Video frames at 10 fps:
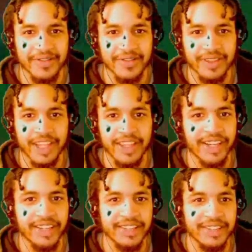And
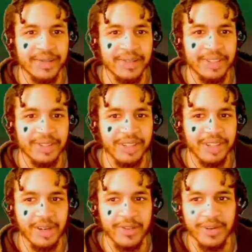then you just
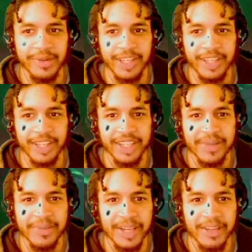go for me.
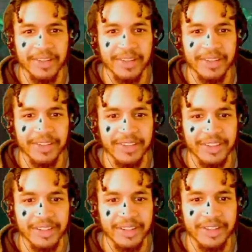Isabel,
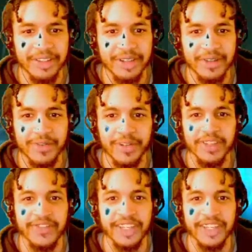you're so full
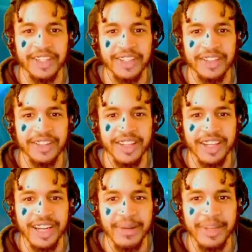of it. And
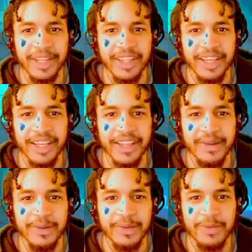I mean that in the
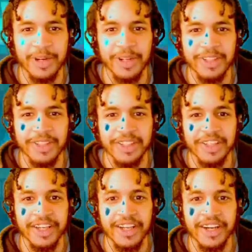worst
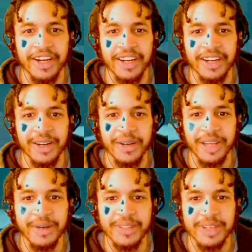Oh,
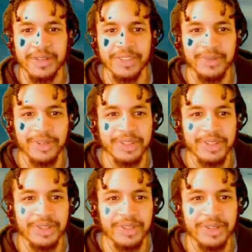that was Yoshi. Well,
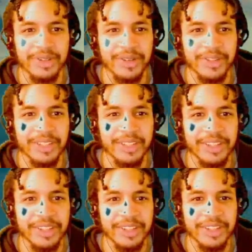screw you, Yoshi.
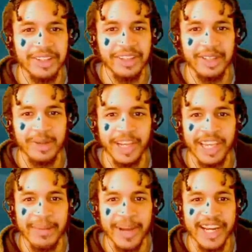You ain't
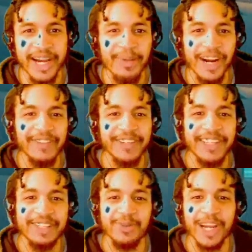get my number after
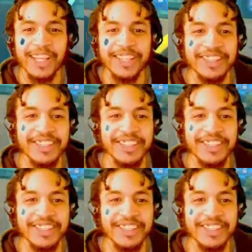this race.